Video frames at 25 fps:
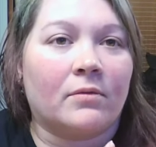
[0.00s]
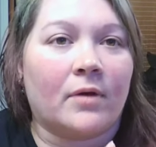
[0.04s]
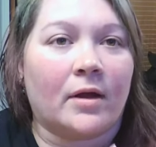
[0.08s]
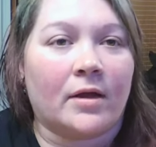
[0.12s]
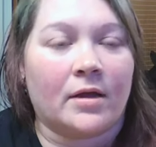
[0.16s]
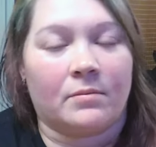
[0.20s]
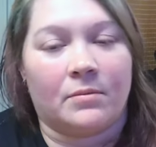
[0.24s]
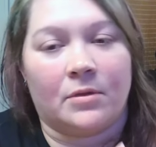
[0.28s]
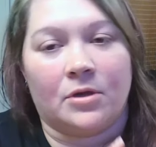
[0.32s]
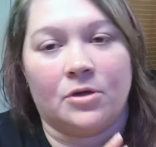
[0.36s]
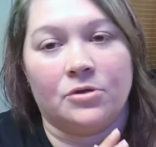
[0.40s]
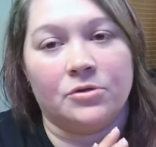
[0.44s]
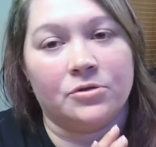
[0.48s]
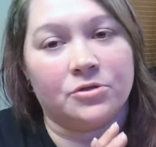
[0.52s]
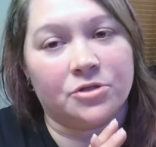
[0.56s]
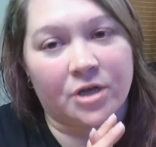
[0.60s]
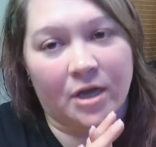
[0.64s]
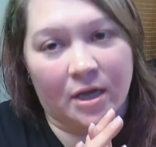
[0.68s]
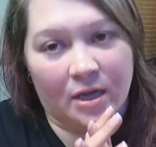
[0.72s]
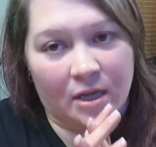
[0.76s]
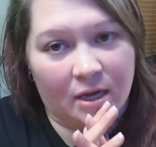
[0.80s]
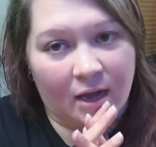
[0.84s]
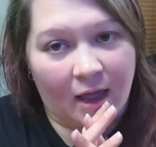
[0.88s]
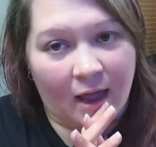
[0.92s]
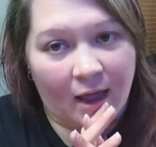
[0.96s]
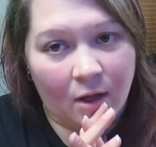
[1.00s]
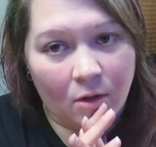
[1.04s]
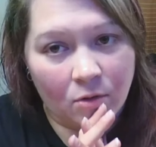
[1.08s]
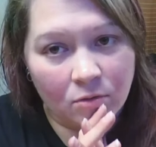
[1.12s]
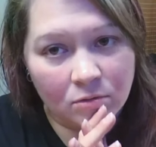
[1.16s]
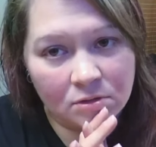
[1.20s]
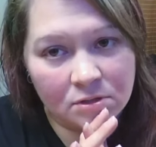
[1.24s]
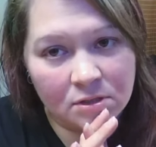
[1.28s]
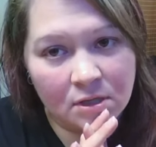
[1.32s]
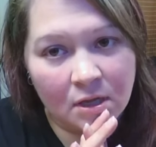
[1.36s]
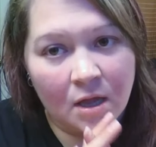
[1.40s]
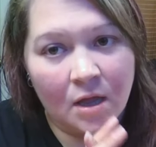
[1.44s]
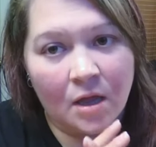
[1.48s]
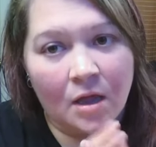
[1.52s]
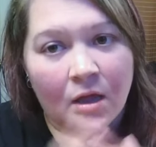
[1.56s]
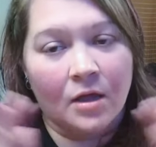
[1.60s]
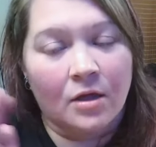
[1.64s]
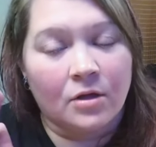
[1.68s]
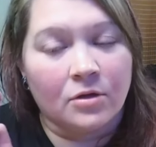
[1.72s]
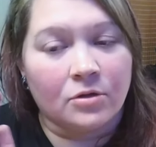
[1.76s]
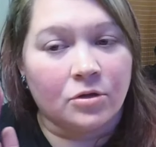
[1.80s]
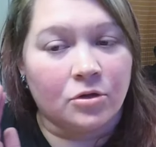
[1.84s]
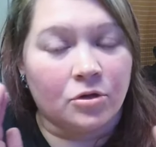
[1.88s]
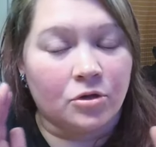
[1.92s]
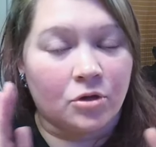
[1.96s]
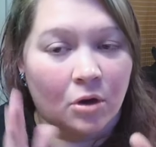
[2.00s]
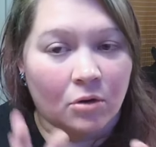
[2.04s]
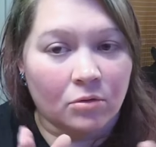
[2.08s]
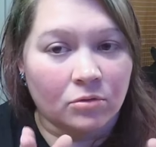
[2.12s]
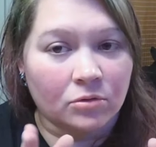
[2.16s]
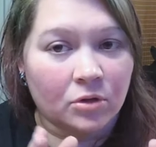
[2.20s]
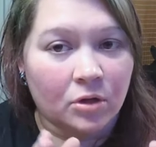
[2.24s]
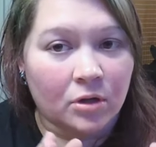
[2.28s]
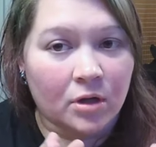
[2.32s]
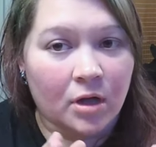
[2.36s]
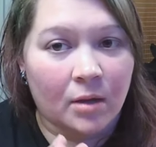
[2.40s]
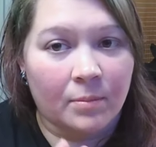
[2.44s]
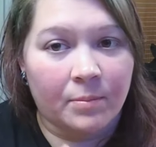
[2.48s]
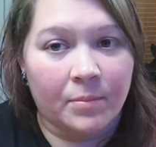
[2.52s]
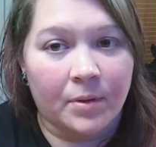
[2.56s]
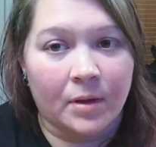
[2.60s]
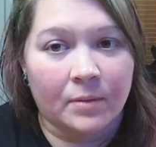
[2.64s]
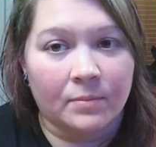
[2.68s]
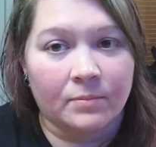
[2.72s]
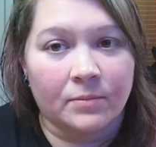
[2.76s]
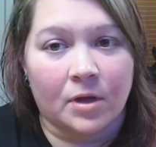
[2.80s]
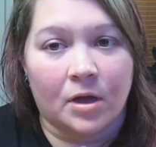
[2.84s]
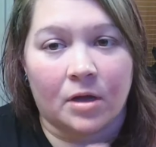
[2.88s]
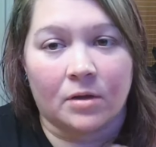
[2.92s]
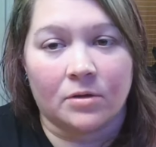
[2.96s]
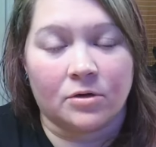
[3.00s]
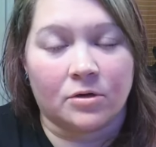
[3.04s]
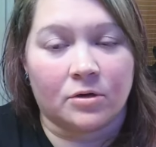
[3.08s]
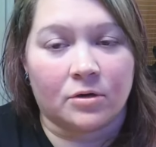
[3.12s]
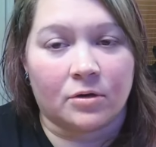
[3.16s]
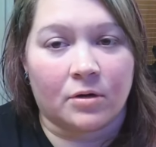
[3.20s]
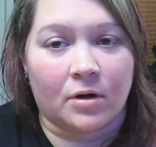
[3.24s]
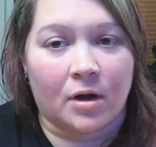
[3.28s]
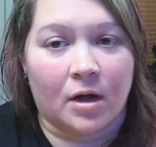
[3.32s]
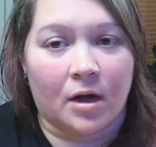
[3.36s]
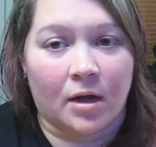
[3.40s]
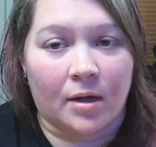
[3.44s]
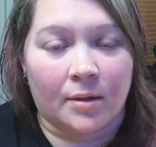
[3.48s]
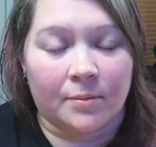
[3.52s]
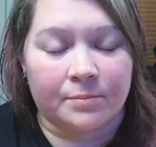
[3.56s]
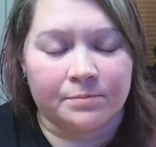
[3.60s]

recommend you check it out. Go look up under